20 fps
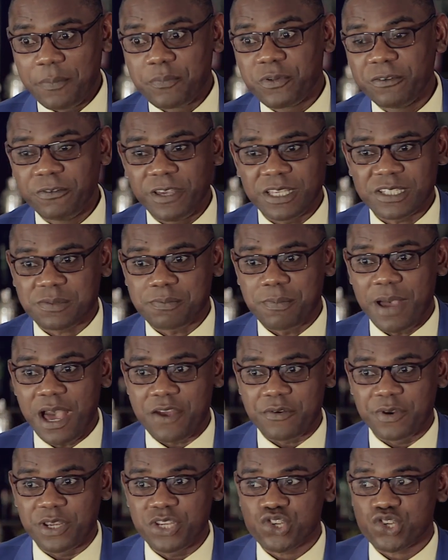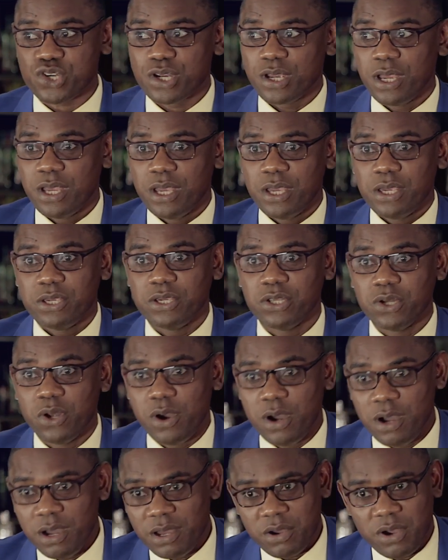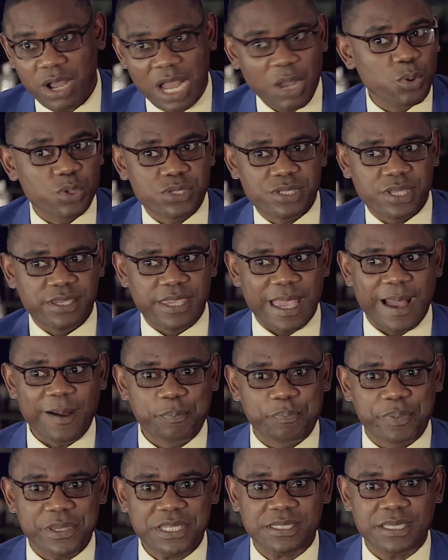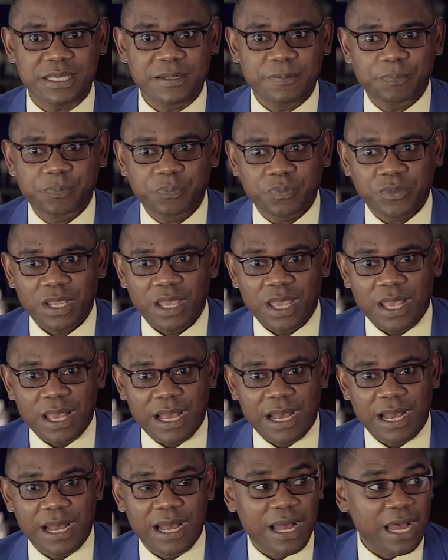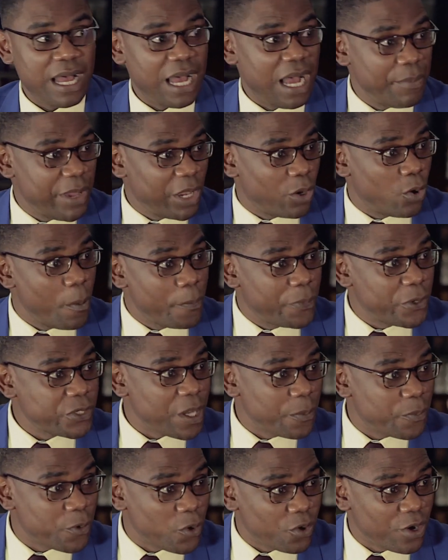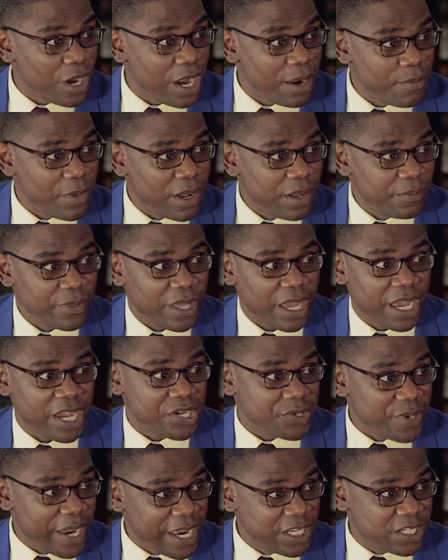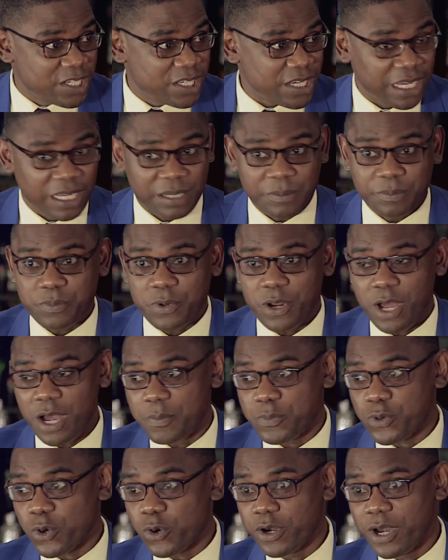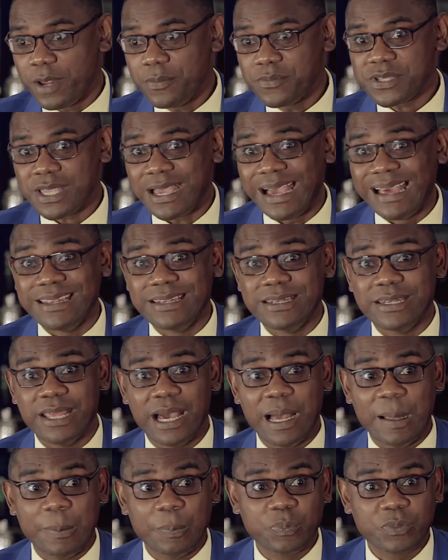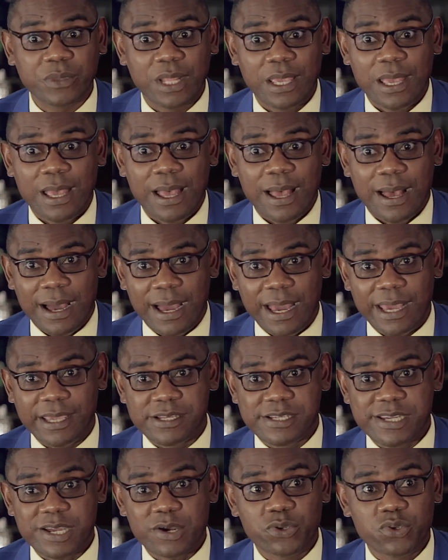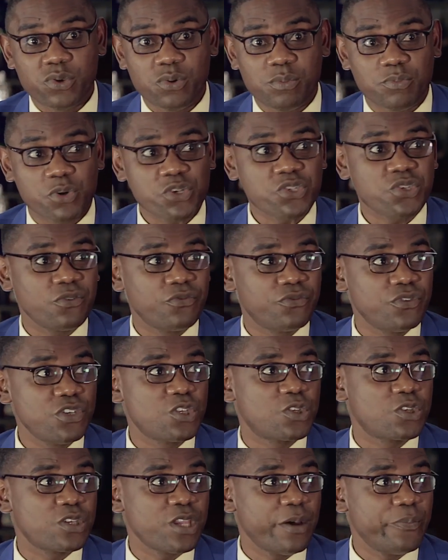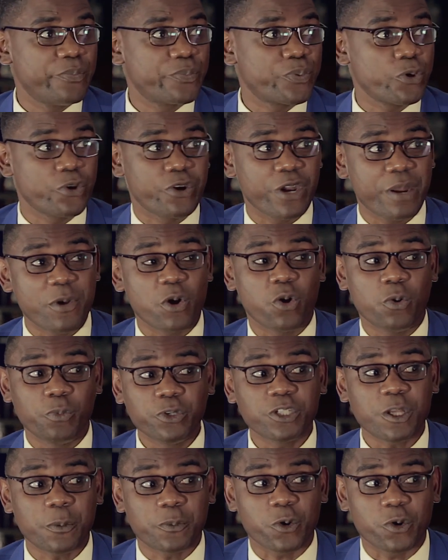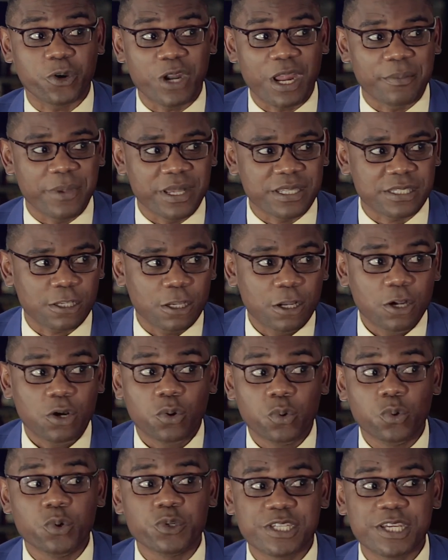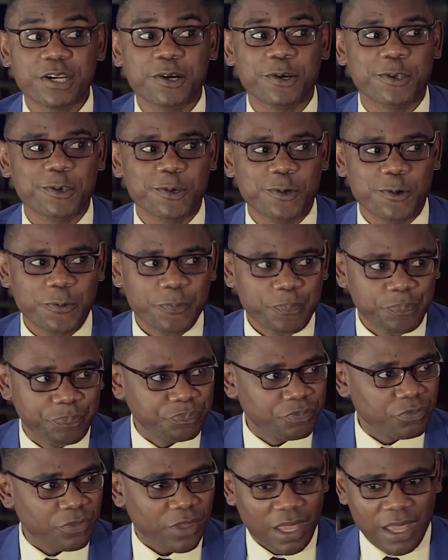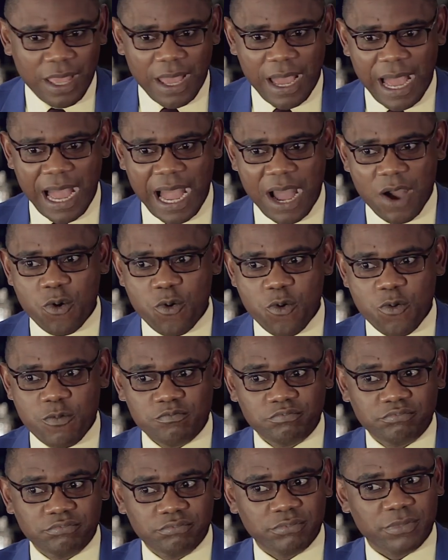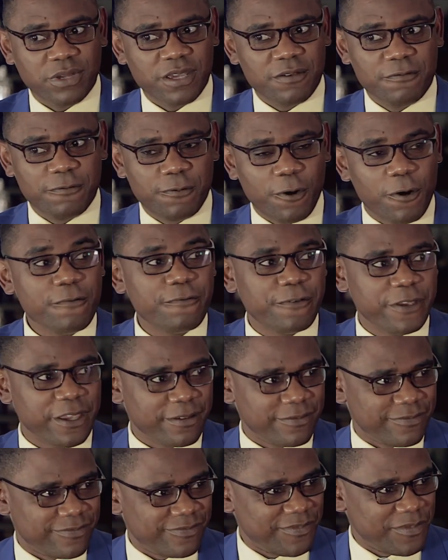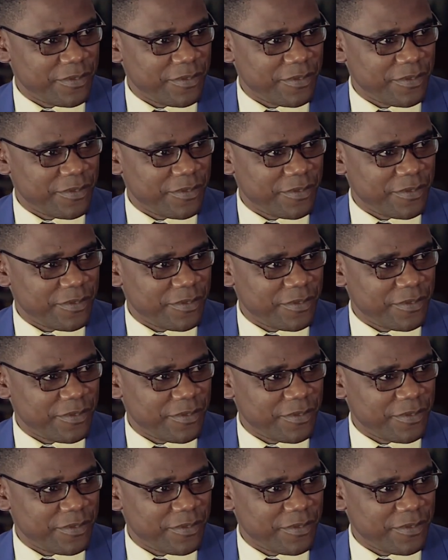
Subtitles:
previous marriage, you know, I was a young person. I'm a computer programmer. I write programs. And I tell you, most of these computer programmers will tell you how involving